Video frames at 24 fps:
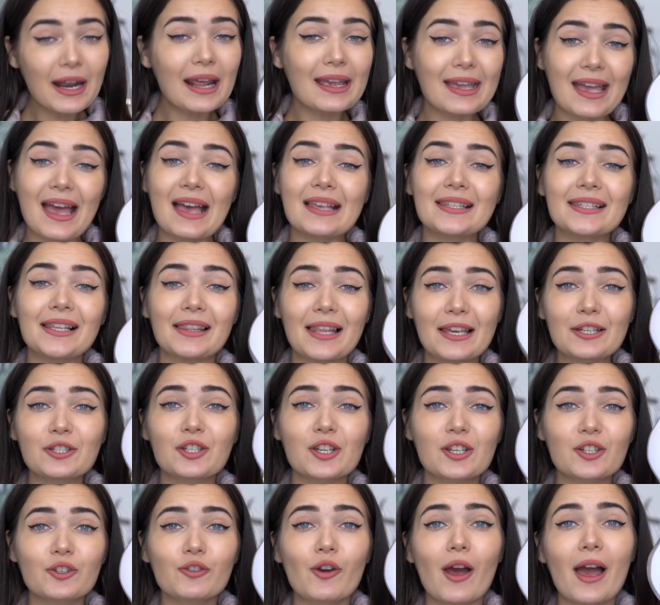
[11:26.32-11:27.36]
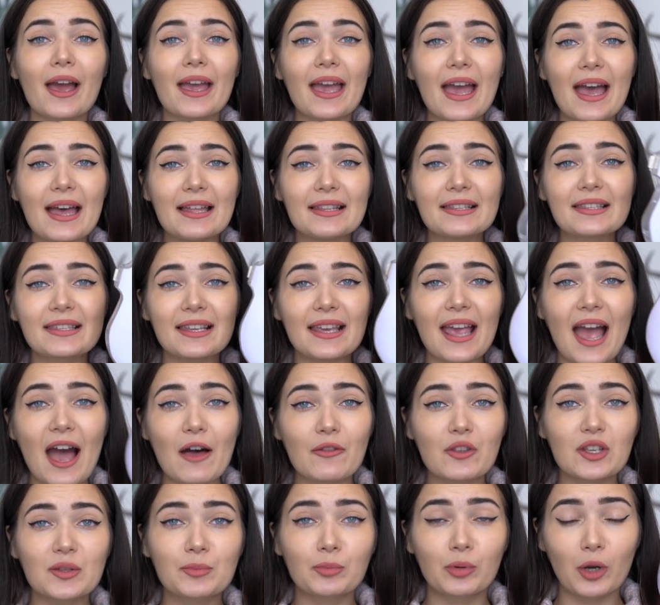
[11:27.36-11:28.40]
I guess let's just try it and see how
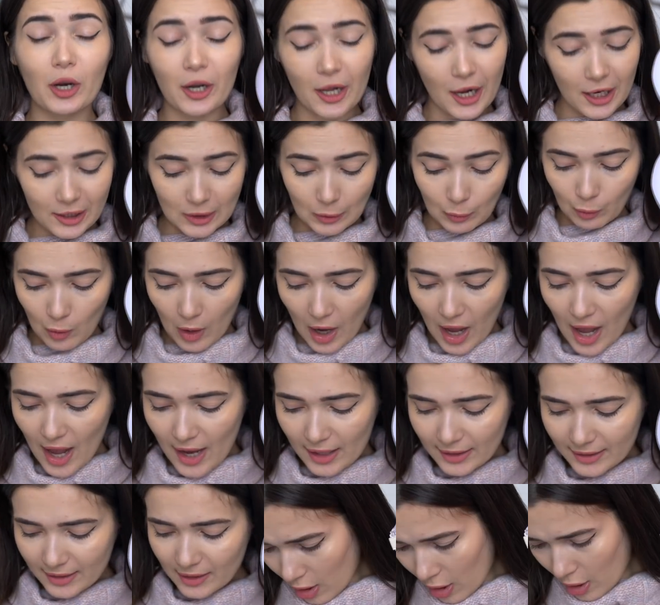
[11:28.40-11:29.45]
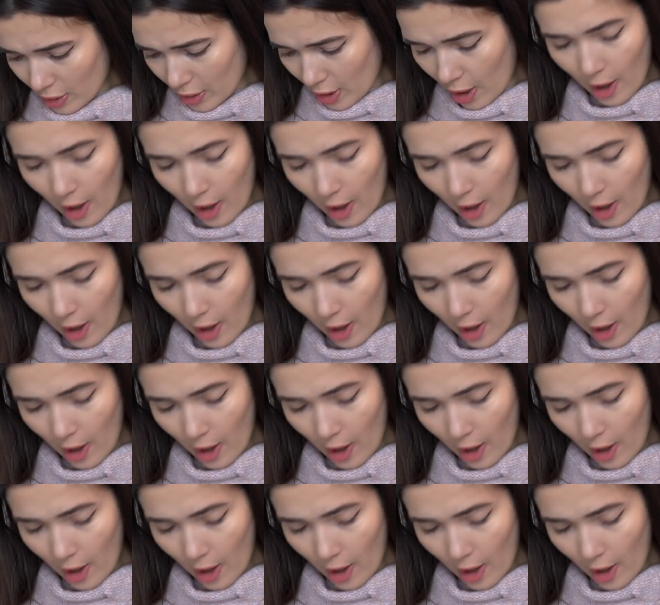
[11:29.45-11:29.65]
this product works. On